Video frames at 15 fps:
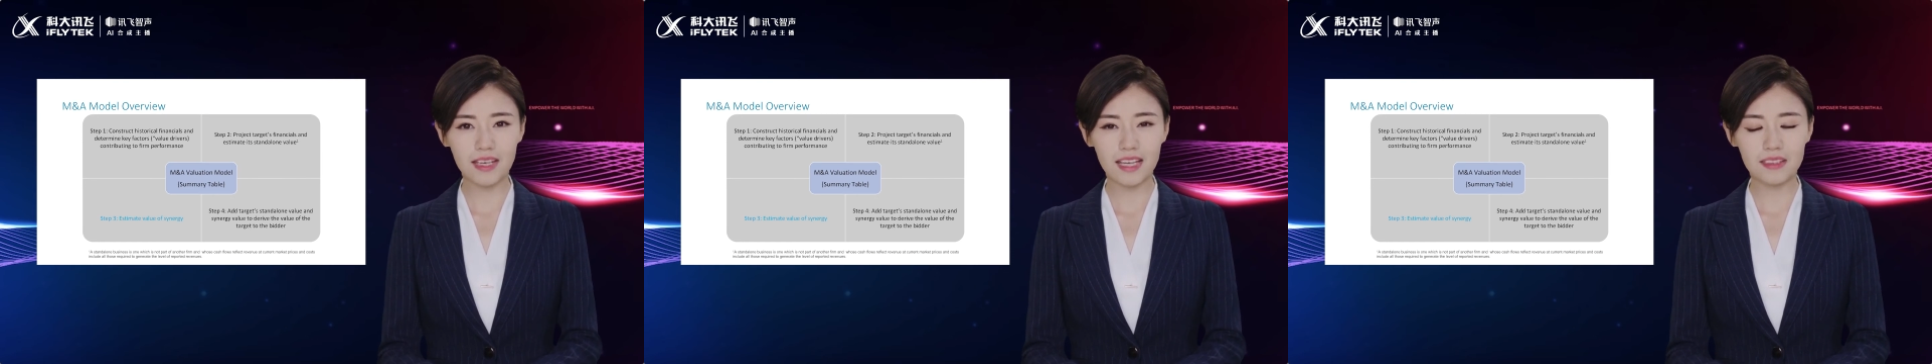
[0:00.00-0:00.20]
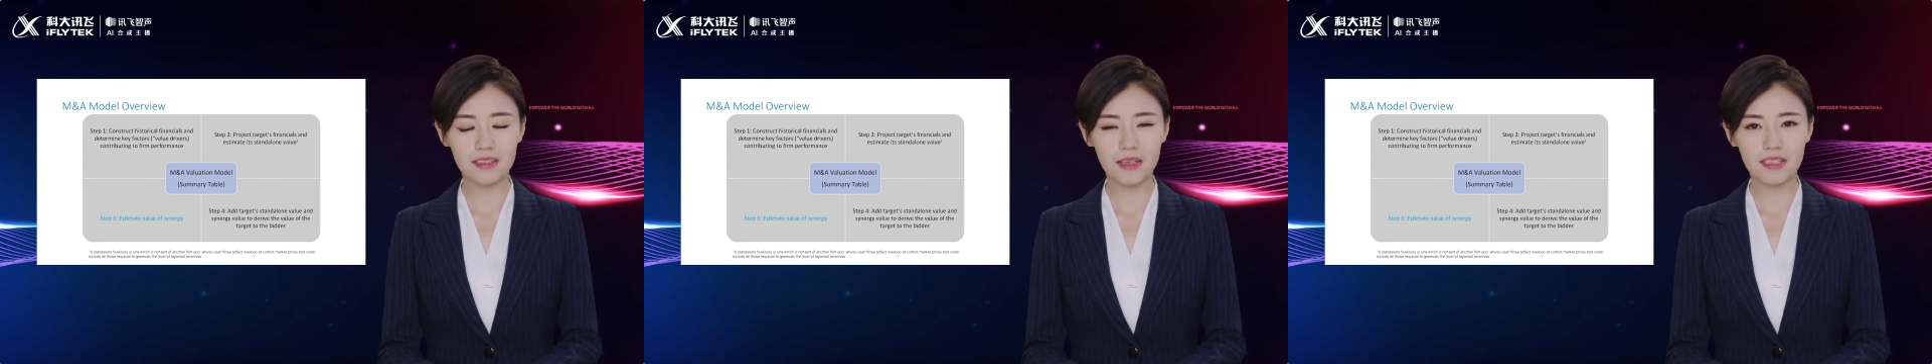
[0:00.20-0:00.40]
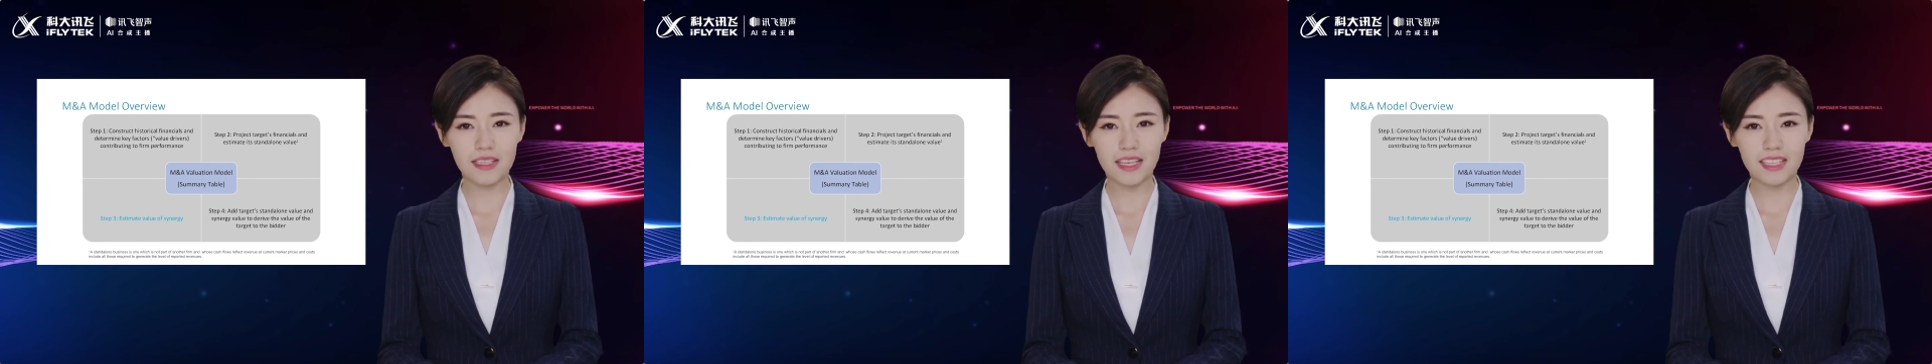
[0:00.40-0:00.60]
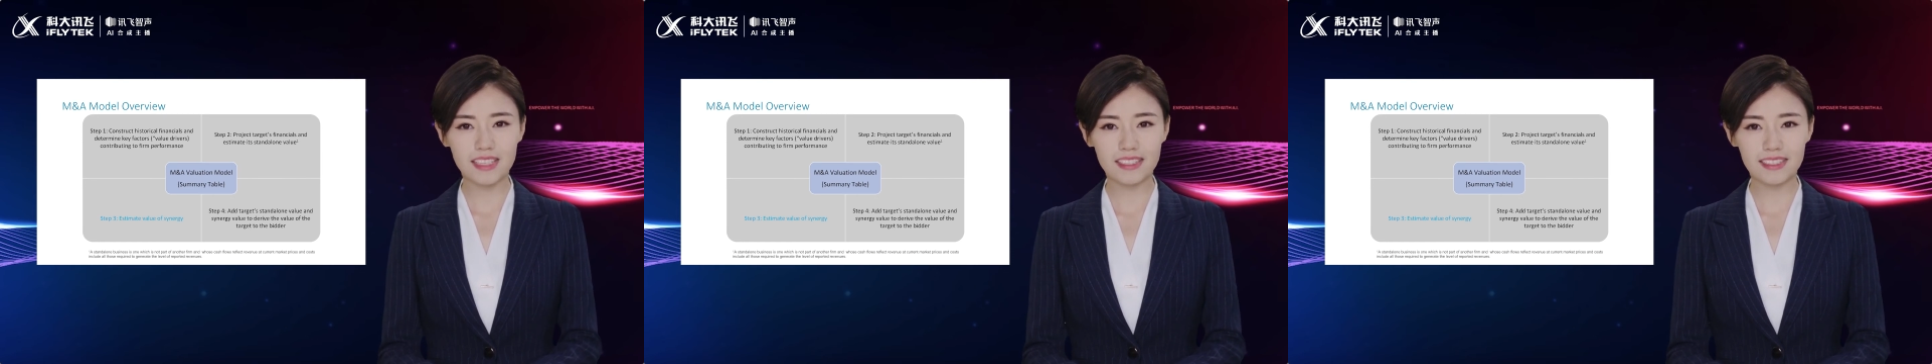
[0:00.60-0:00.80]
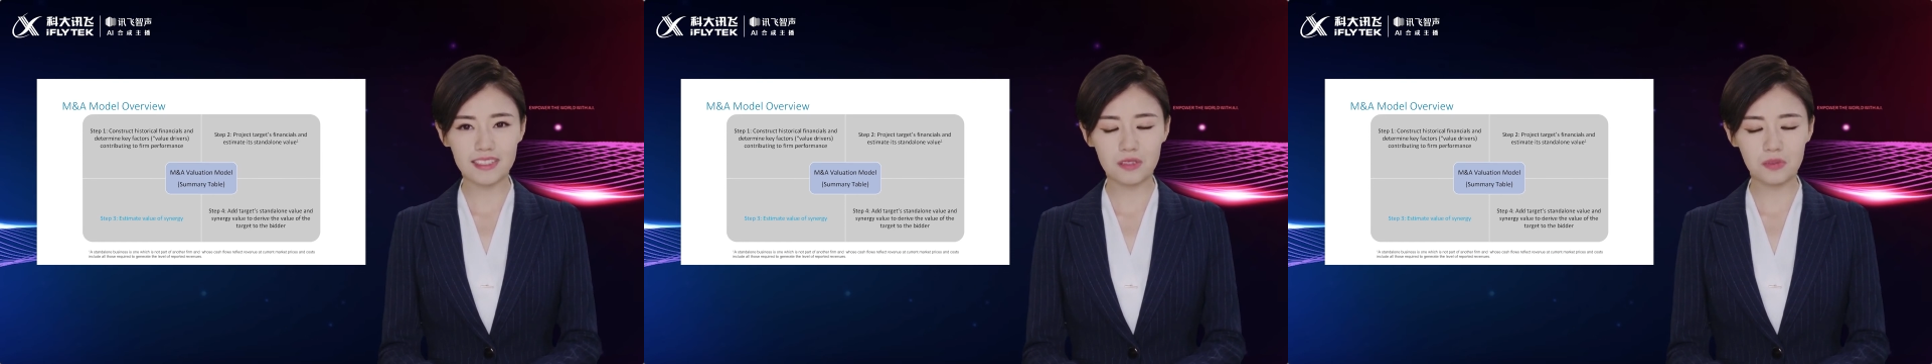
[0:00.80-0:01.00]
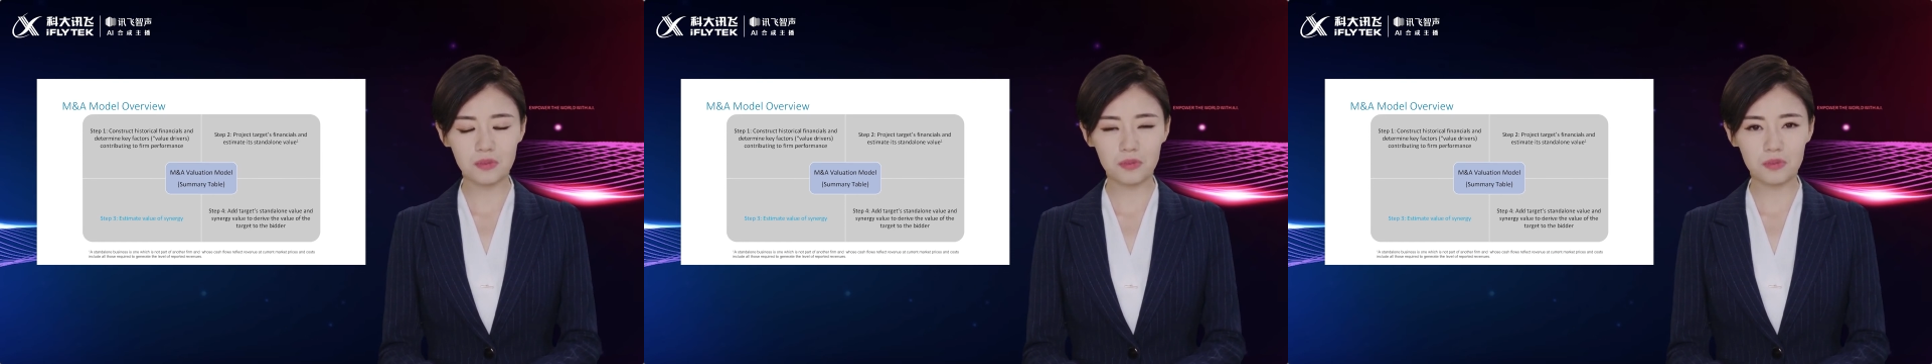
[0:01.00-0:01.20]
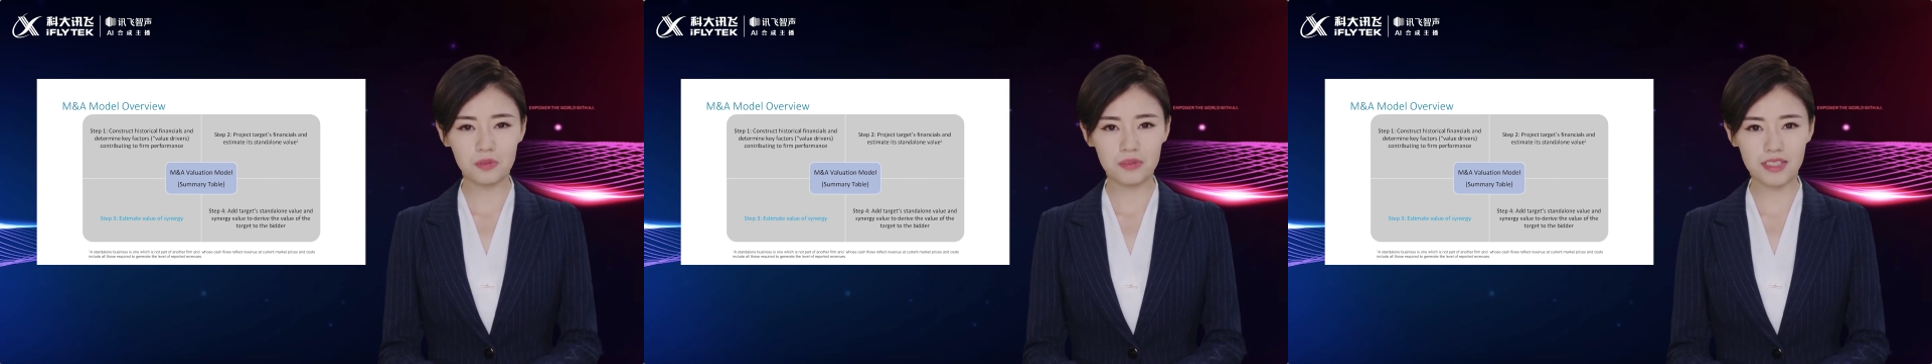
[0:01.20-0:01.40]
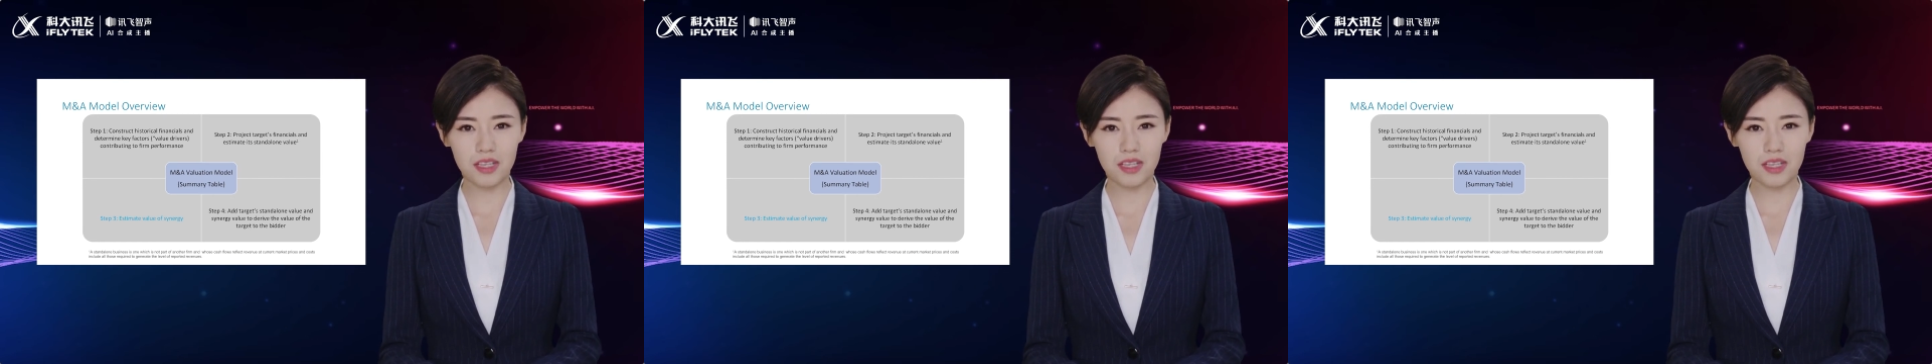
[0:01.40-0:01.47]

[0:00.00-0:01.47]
And then that gets 2,